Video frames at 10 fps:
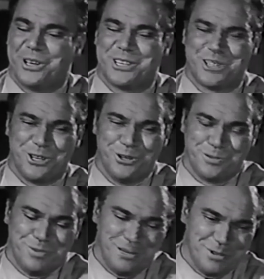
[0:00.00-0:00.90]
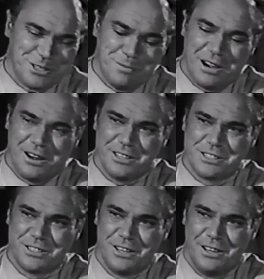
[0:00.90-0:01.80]
Oh, excuse me, Mr.
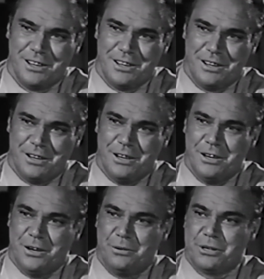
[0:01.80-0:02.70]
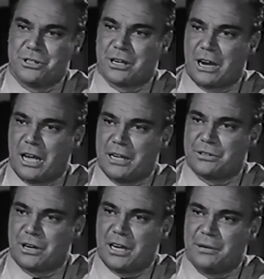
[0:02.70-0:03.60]
Maris. What is your
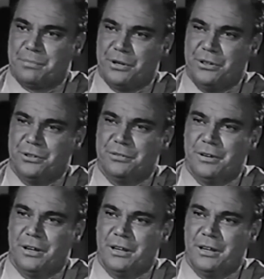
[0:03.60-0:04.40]
client trying to prove?